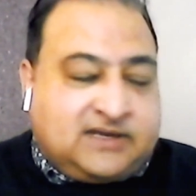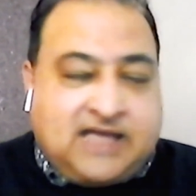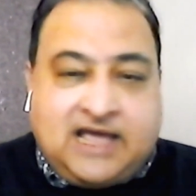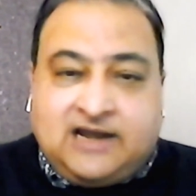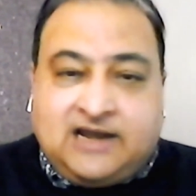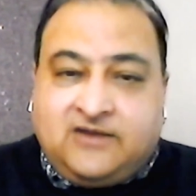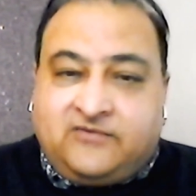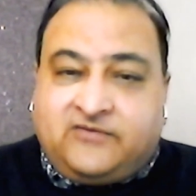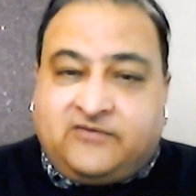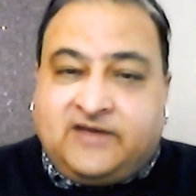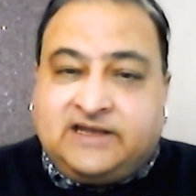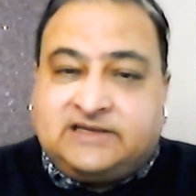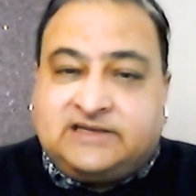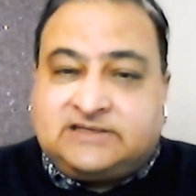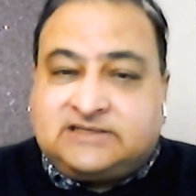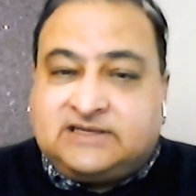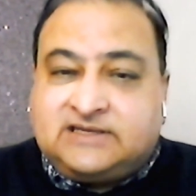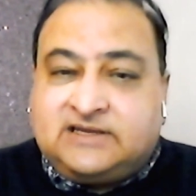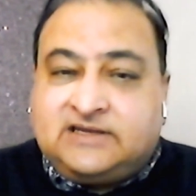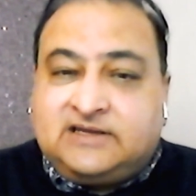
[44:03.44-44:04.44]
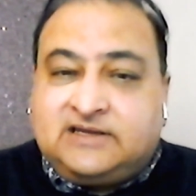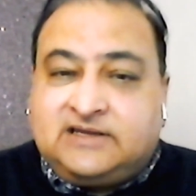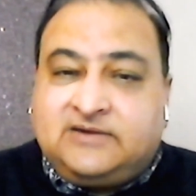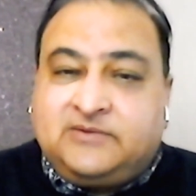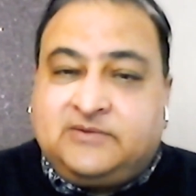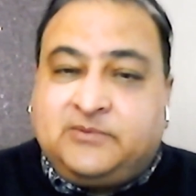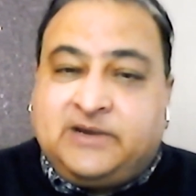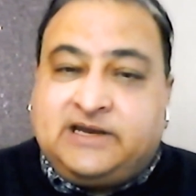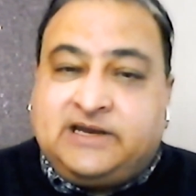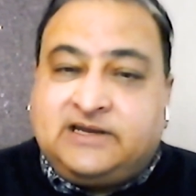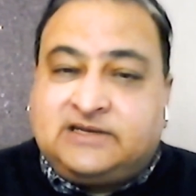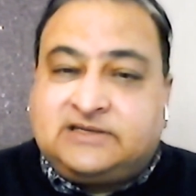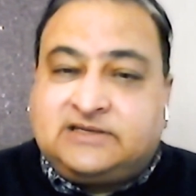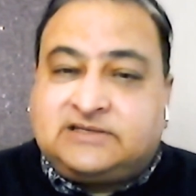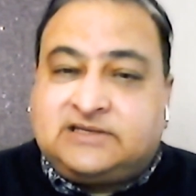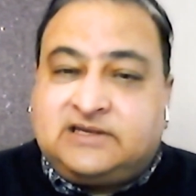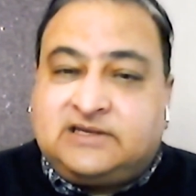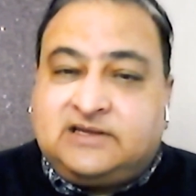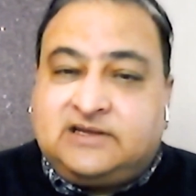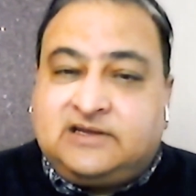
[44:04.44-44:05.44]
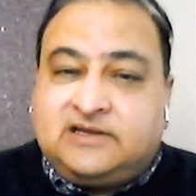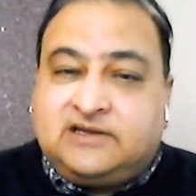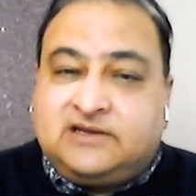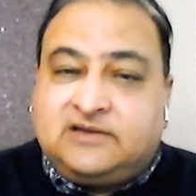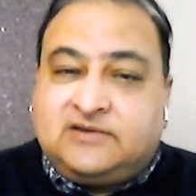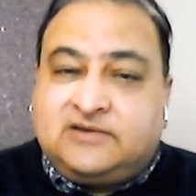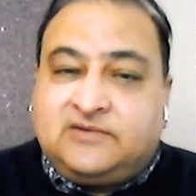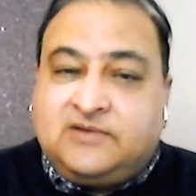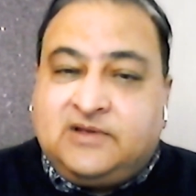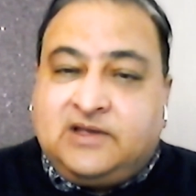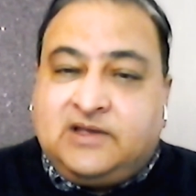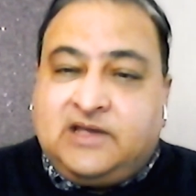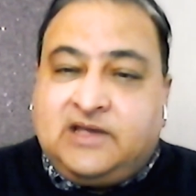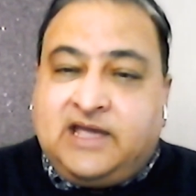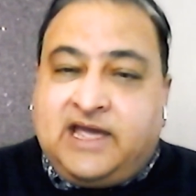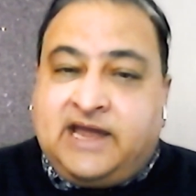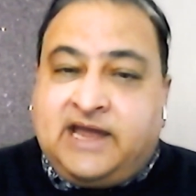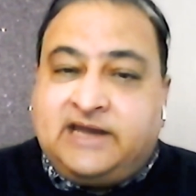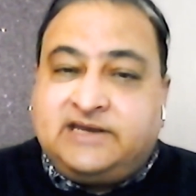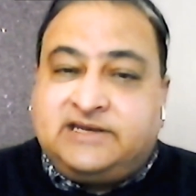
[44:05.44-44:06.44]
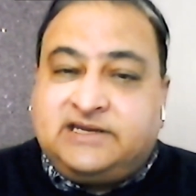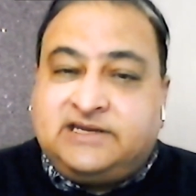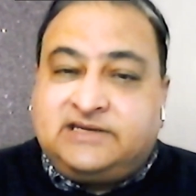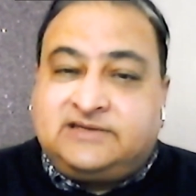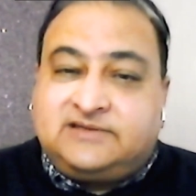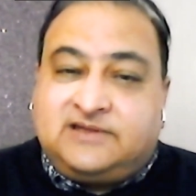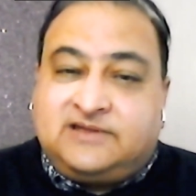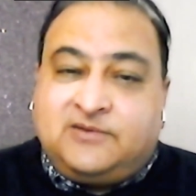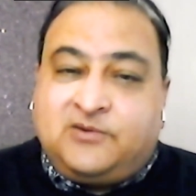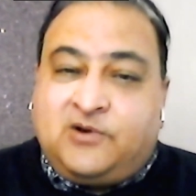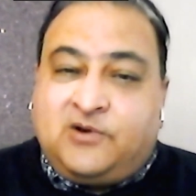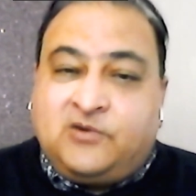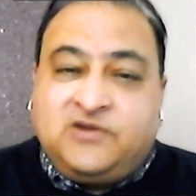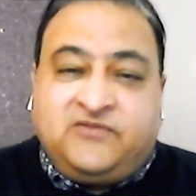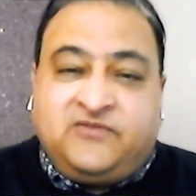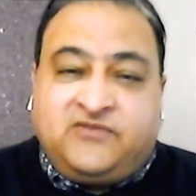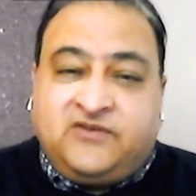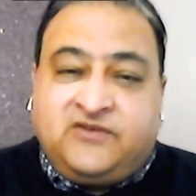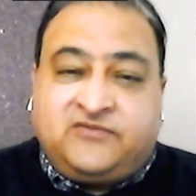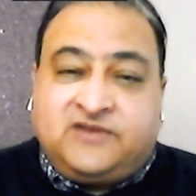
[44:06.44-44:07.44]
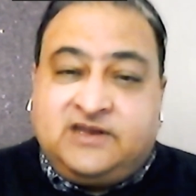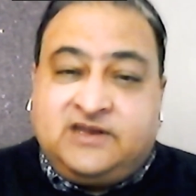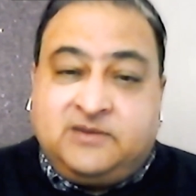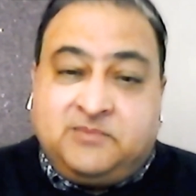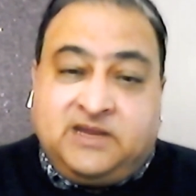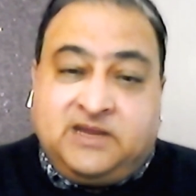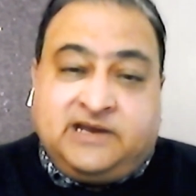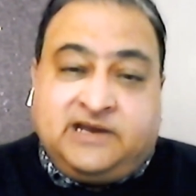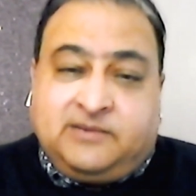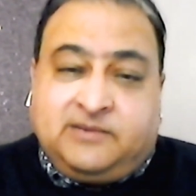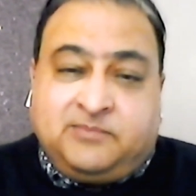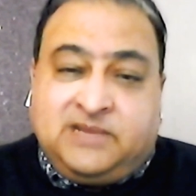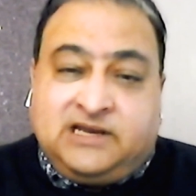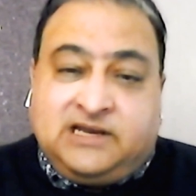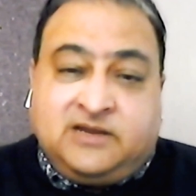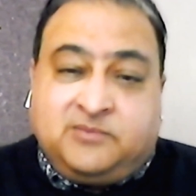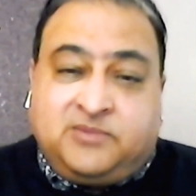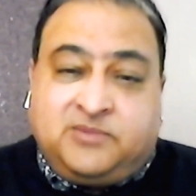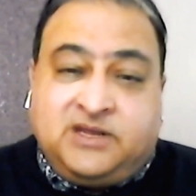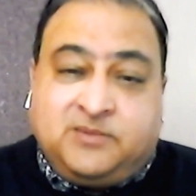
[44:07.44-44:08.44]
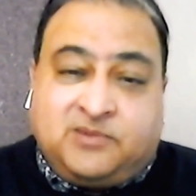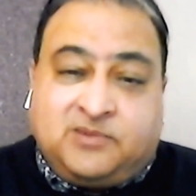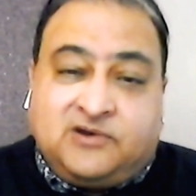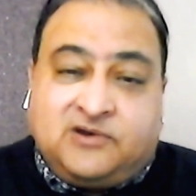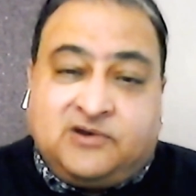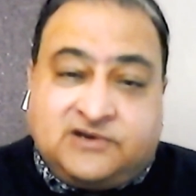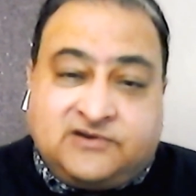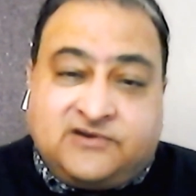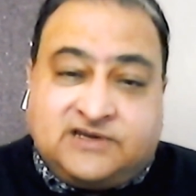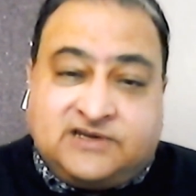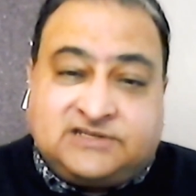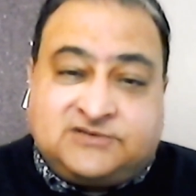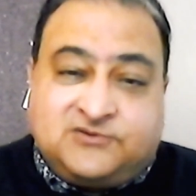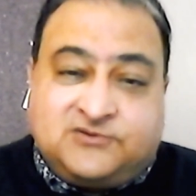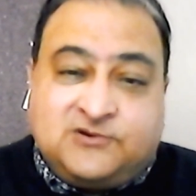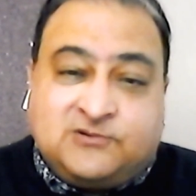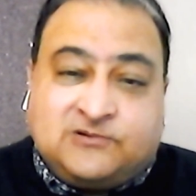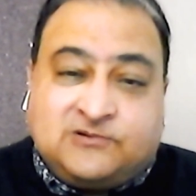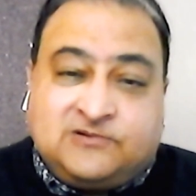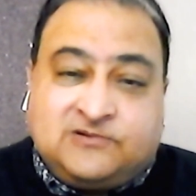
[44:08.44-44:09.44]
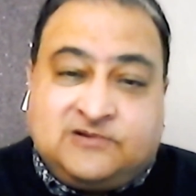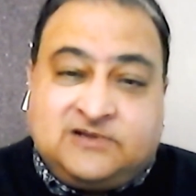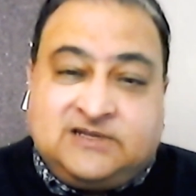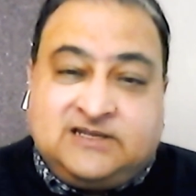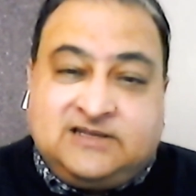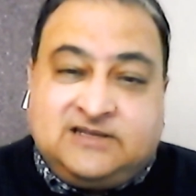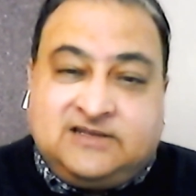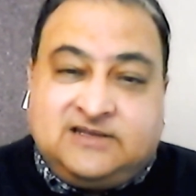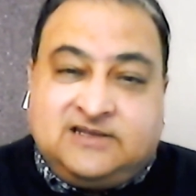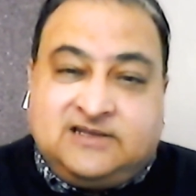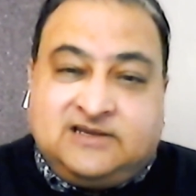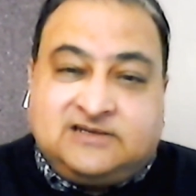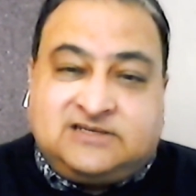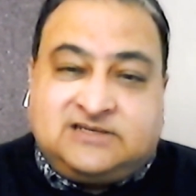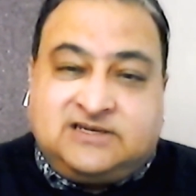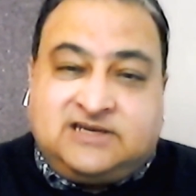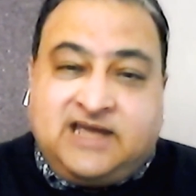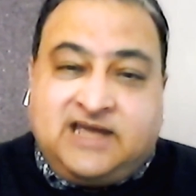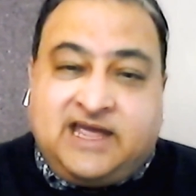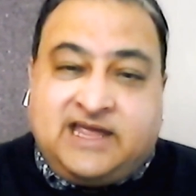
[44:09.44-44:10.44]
Caliphate, when it ended, there were only 15 million people under its rule. Today,